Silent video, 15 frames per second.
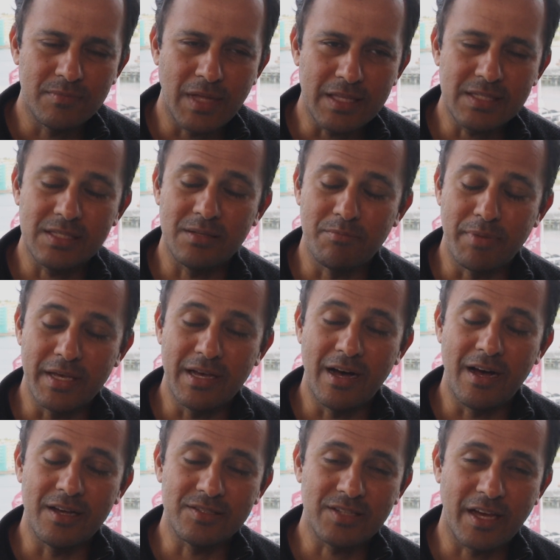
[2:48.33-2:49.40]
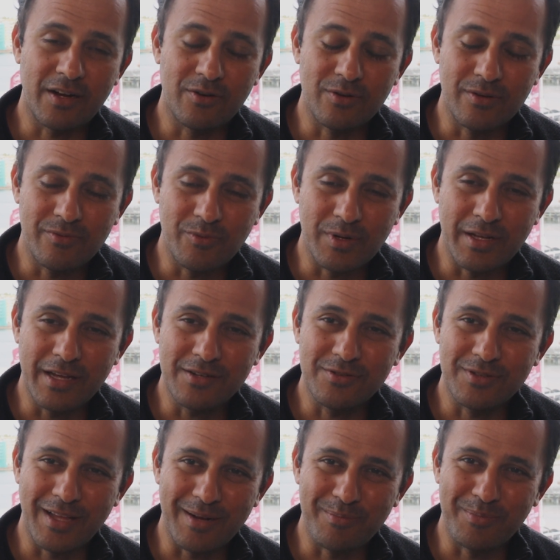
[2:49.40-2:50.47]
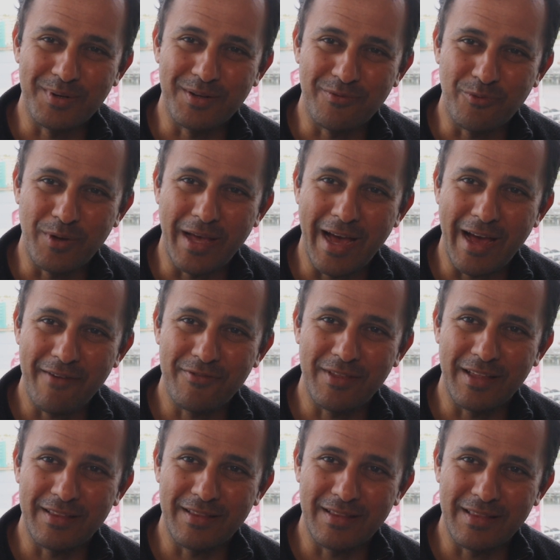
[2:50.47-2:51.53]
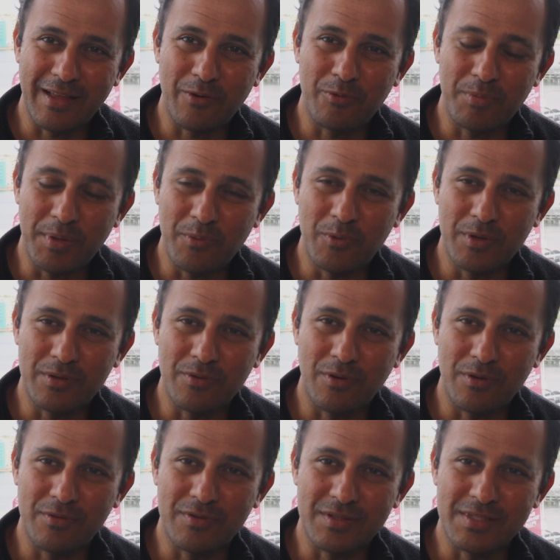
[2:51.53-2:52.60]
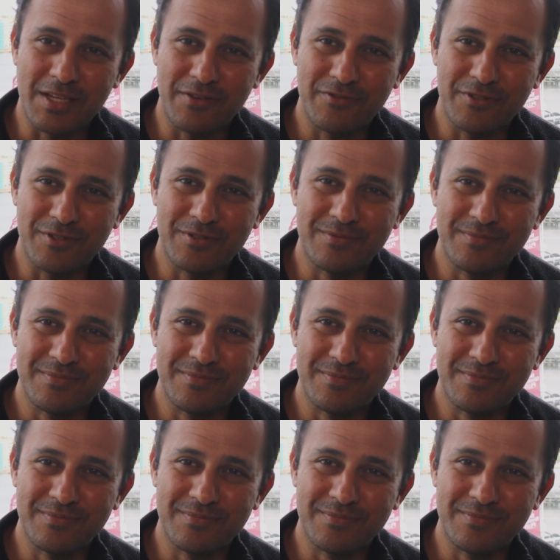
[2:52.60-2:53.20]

That's the big ask. I don't know if we'll get to that, but if we have that, then that would be worth all of this effort.